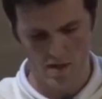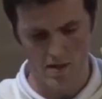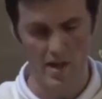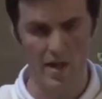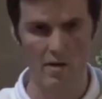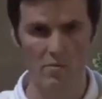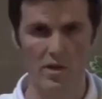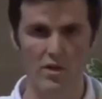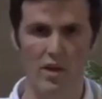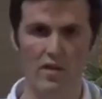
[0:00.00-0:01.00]
There
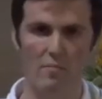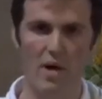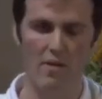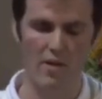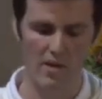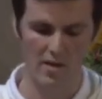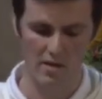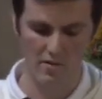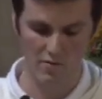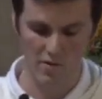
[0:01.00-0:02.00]
we address Mary
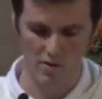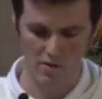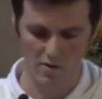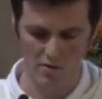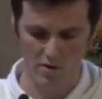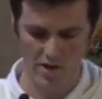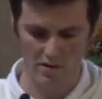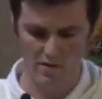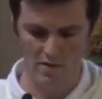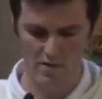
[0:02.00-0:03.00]
as full of
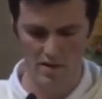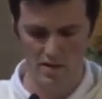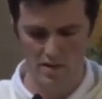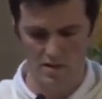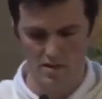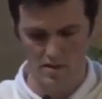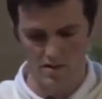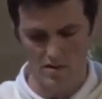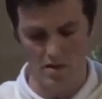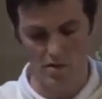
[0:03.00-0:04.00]
grace.
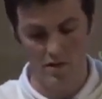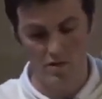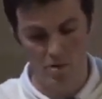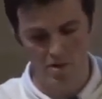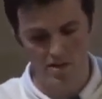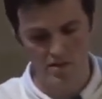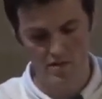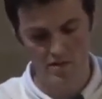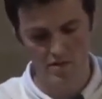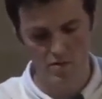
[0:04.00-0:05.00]
The Holy Spirit
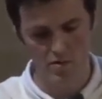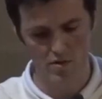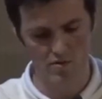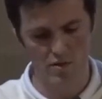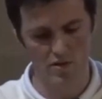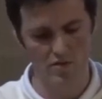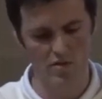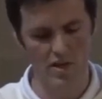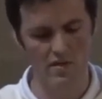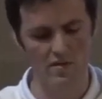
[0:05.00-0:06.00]
is the source of God's
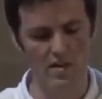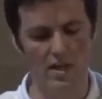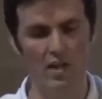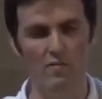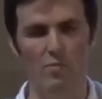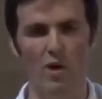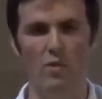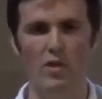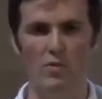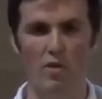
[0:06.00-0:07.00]
grace, the love by
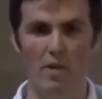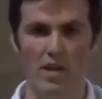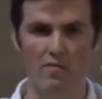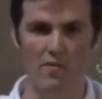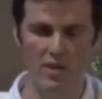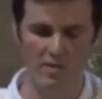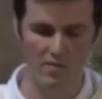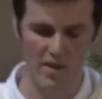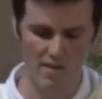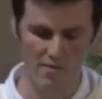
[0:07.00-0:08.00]
which we are made fit
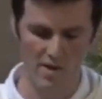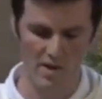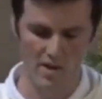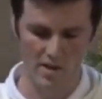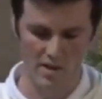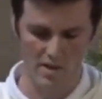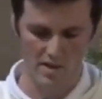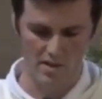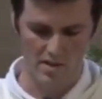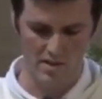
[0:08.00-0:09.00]
for heaven.
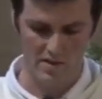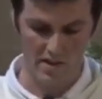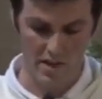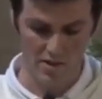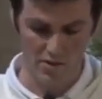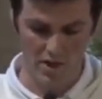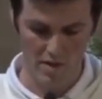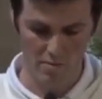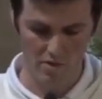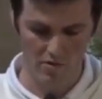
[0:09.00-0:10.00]
As the angel
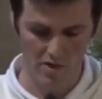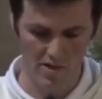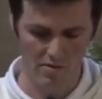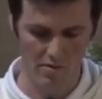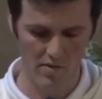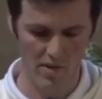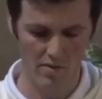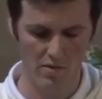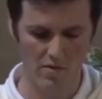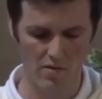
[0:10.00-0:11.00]
Gabriel's greeting
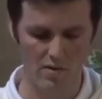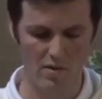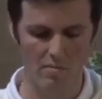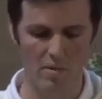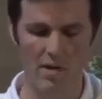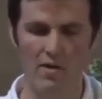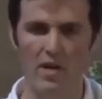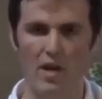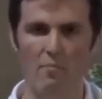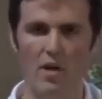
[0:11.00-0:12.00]
reveals,
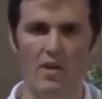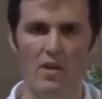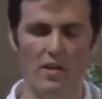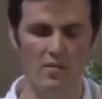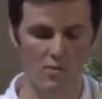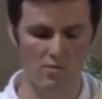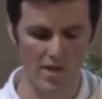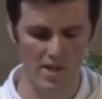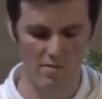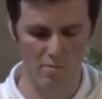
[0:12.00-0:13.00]
Mary, our mother, is
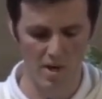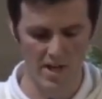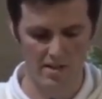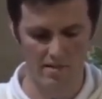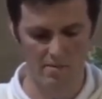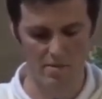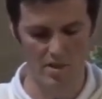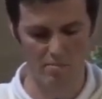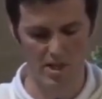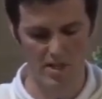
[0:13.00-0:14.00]
already replete with
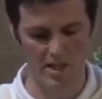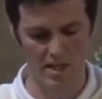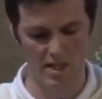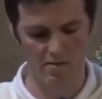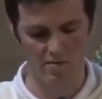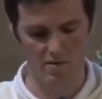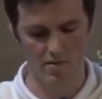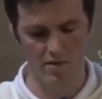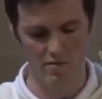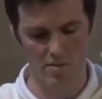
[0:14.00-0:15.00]
the burning love of
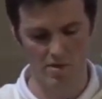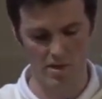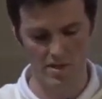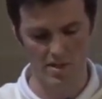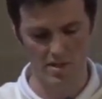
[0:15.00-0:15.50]
this Spirit.